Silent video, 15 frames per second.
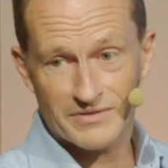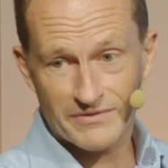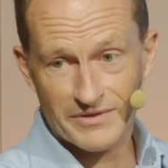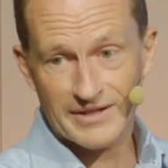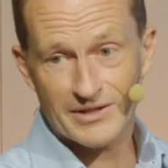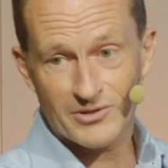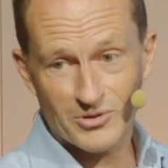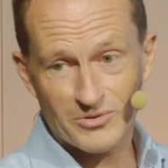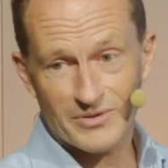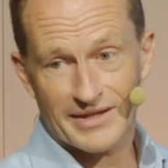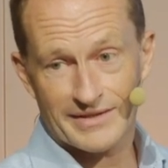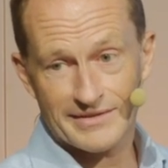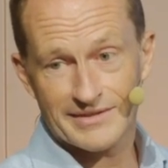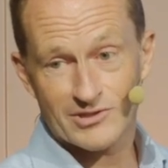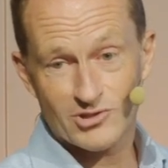very low
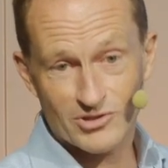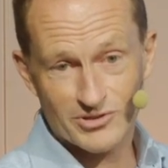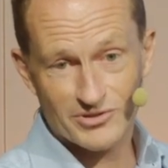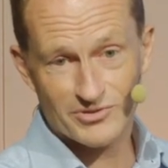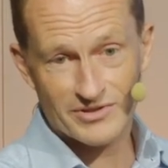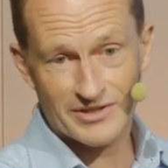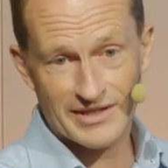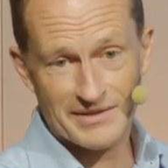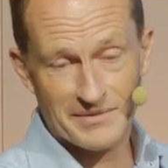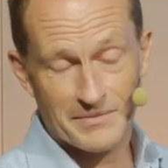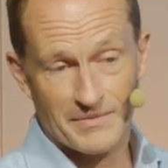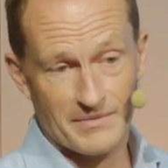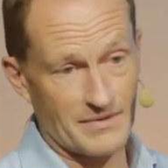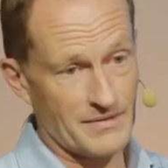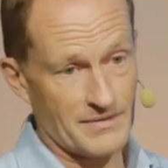in digital today.
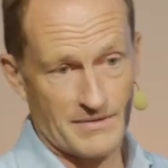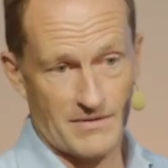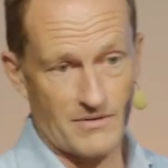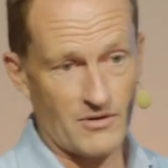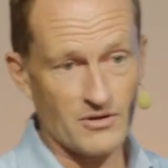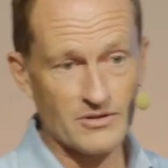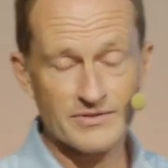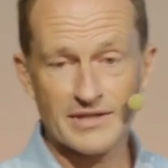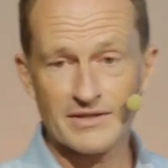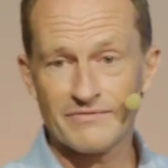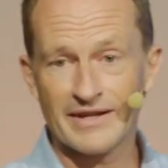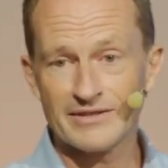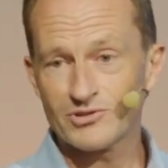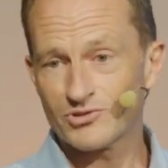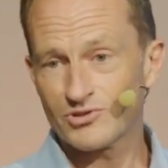All the
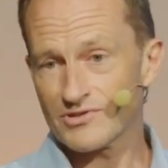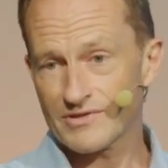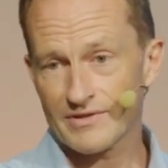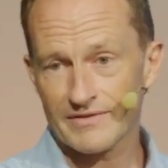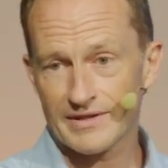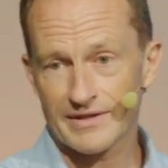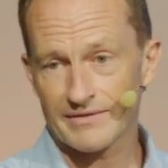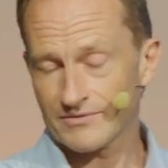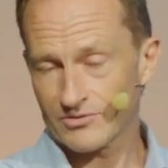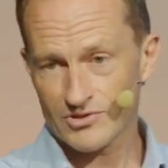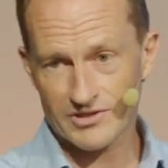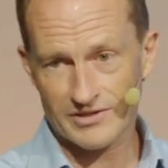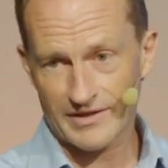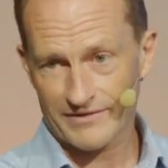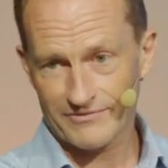advantages are there,
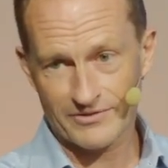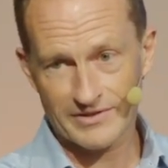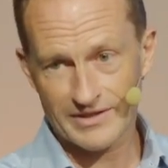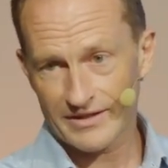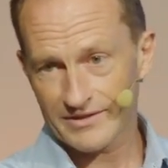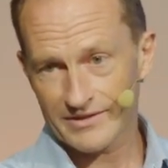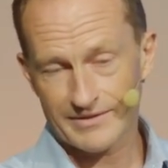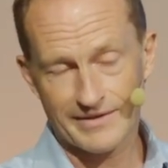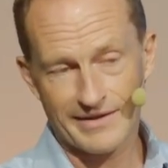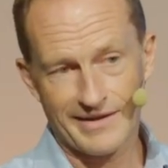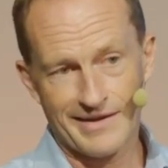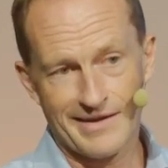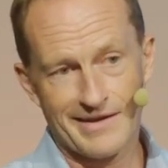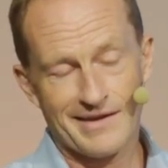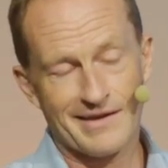just like for the other,
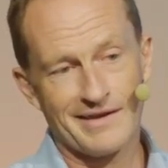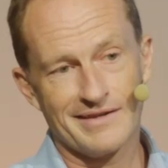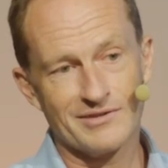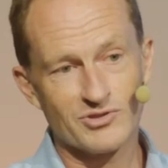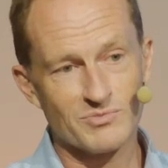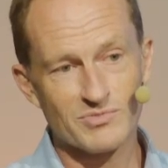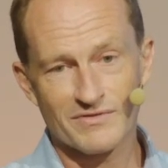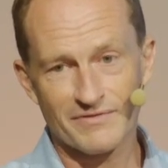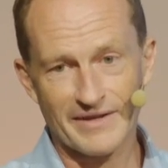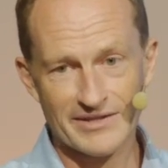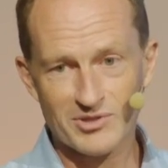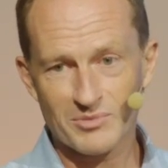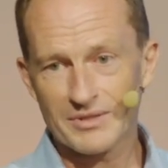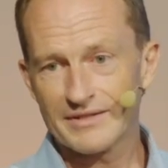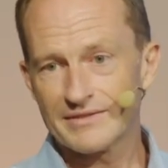in terms of
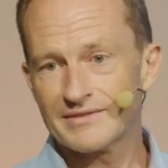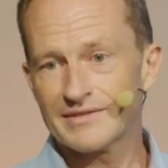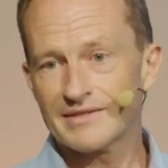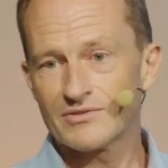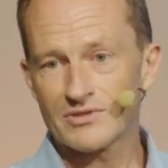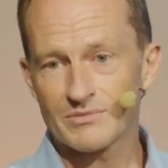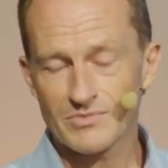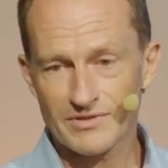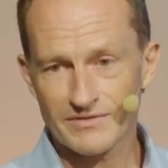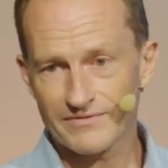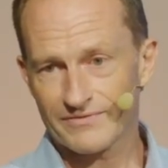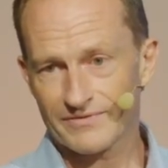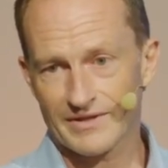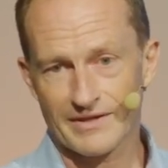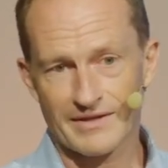flexibility, in terms
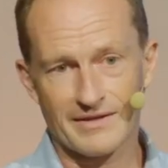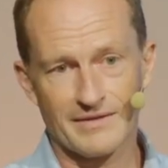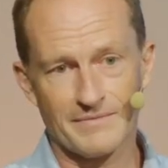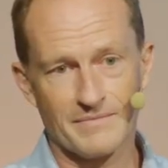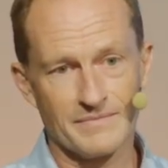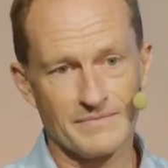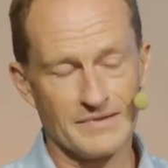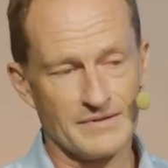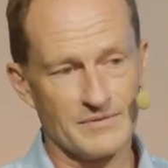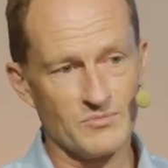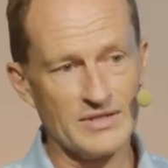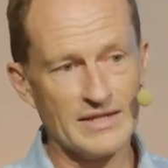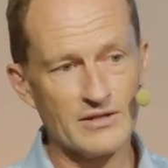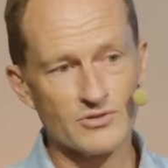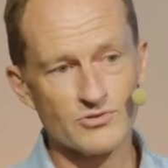of
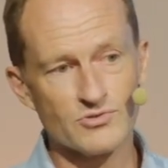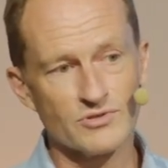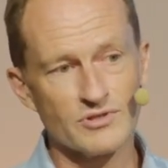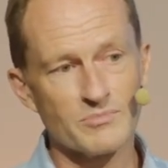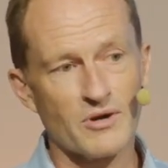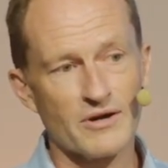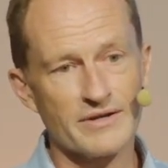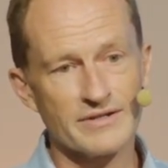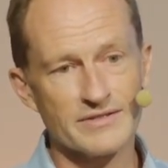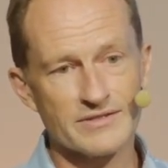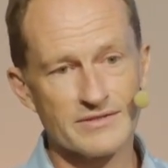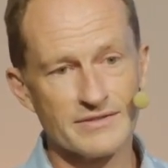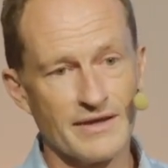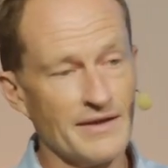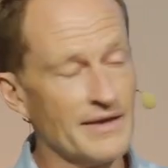being close to your
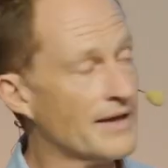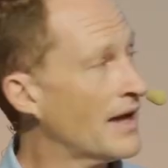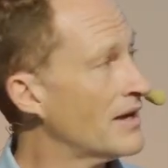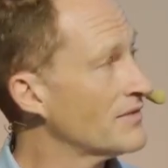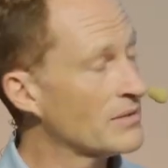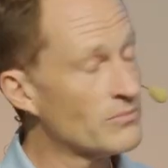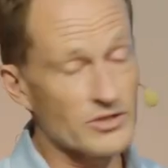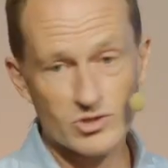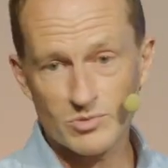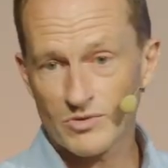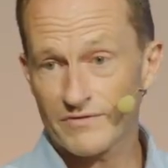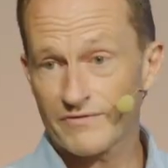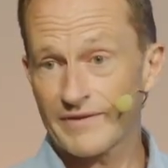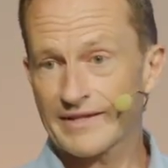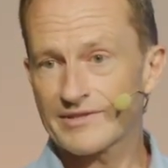markets, having much
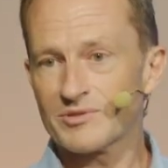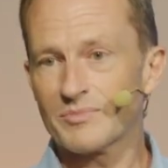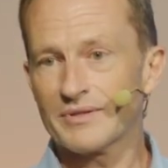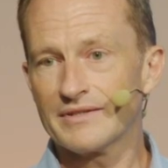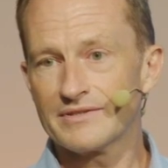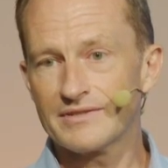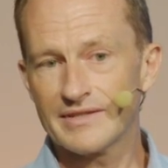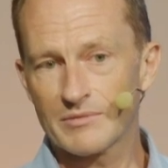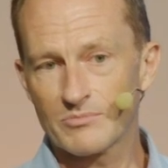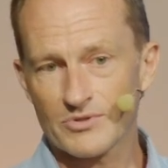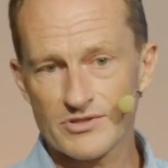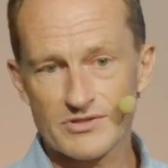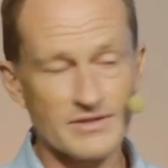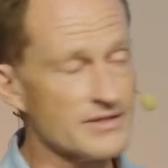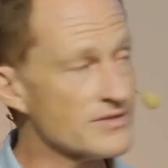more flexibility and
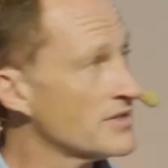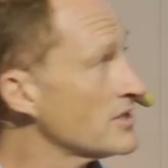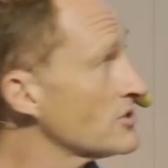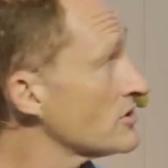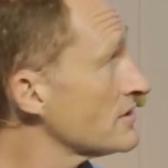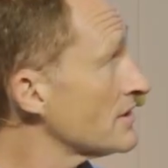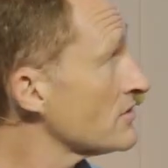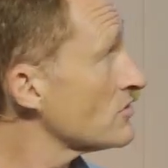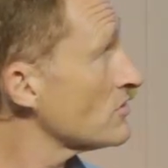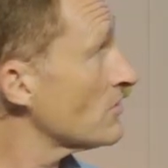personalization and so